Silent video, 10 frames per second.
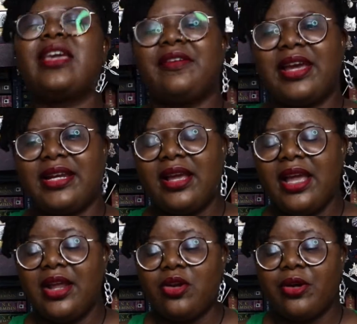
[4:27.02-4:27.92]
fine.
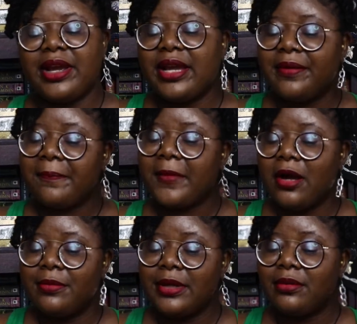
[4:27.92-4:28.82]
Noria,
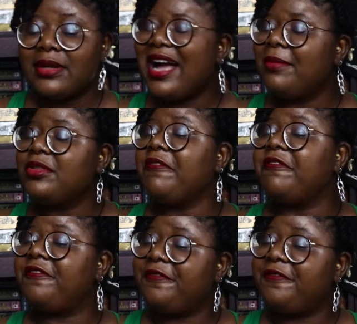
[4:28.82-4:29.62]
calm down. Calm the...